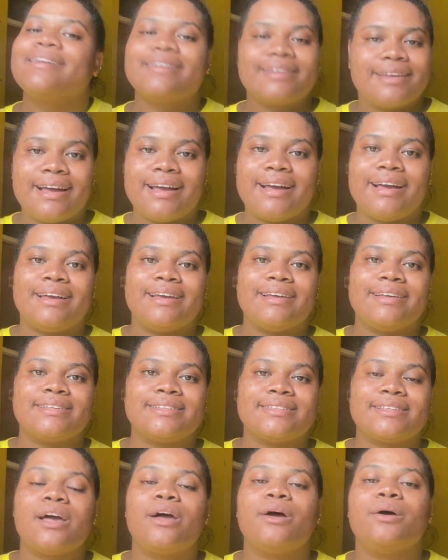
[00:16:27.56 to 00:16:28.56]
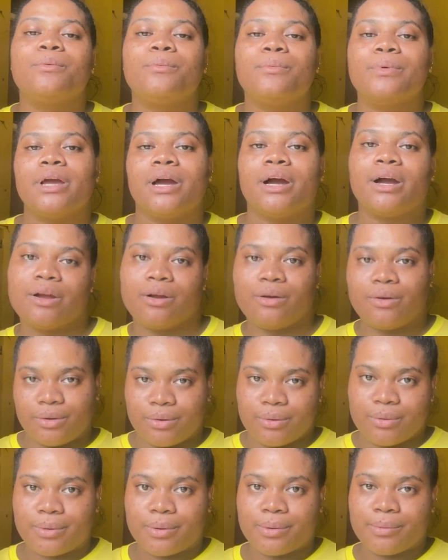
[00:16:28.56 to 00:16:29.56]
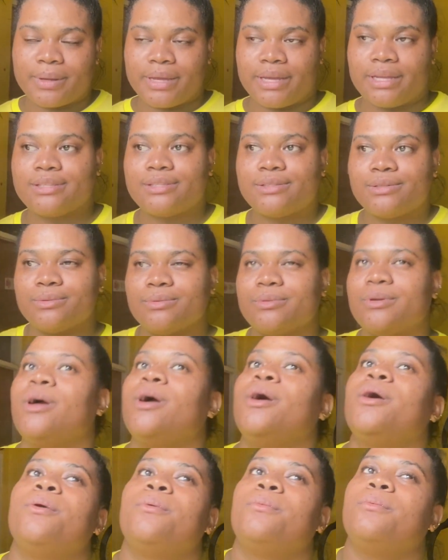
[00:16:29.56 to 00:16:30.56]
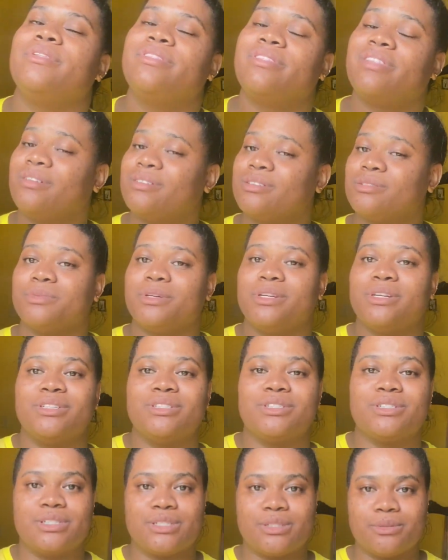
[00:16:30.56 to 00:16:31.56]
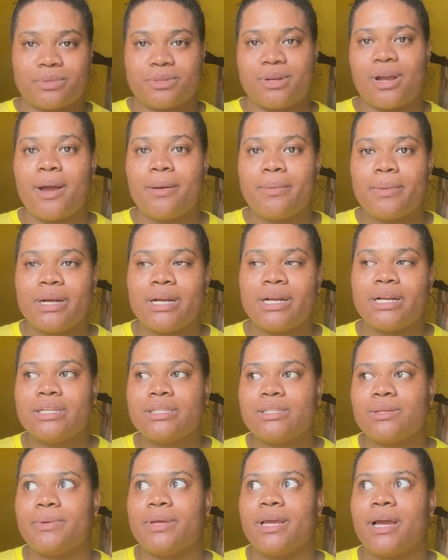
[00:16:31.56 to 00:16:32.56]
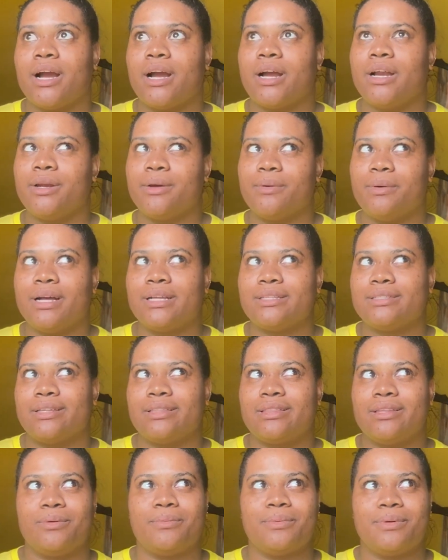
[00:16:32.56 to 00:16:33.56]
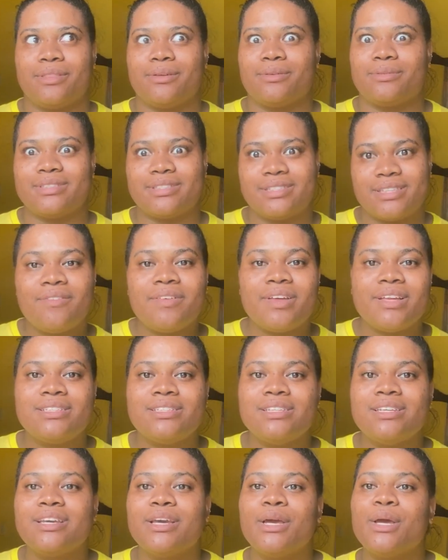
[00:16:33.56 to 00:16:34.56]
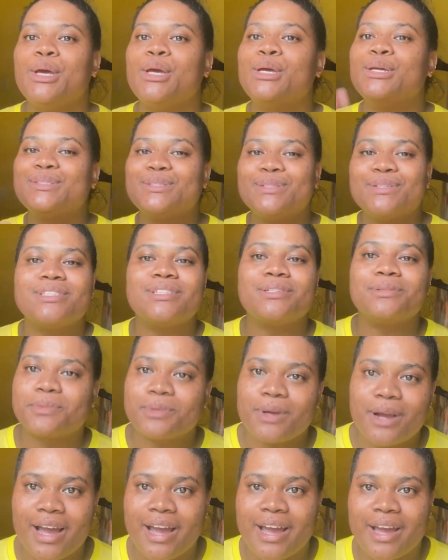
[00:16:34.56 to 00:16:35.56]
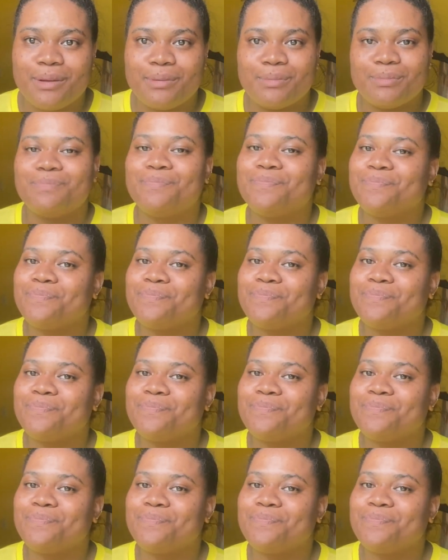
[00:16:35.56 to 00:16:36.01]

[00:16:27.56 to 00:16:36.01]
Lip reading: Guys, we are on our way to 1,100 subscribers. We are now at, I think, 1,070. So subscribe,